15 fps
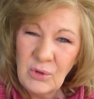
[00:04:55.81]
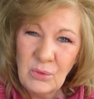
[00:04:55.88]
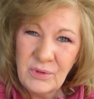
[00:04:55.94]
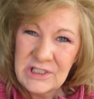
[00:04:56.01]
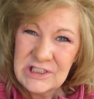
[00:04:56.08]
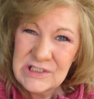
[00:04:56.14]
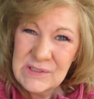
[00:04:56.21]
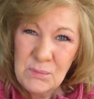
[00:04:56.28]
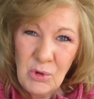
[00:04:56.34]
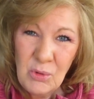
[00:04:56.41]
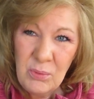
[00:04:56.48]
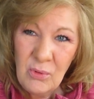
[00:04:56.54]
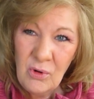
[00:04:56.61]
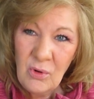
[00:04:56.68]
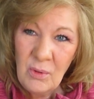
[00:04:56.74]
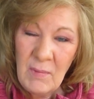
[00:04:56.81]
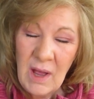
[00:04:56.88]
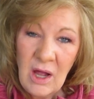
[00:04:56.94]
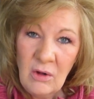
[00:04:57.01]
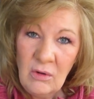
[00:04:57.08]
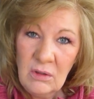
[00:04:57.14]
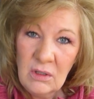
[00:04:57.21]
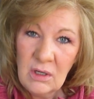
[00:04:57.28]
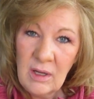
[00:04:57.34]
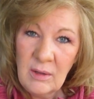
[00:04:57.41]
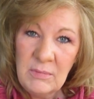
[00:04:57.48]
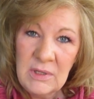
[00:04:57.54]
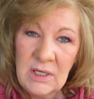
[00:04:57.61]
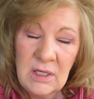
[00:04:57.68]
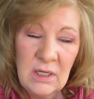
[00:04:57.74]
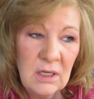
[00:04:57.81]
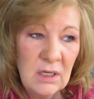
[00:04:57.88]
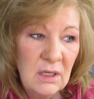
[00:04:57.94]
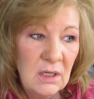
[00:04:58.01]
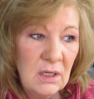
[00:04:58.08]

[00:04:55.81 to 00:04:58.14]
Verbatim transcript: a reasonable amount, I mean,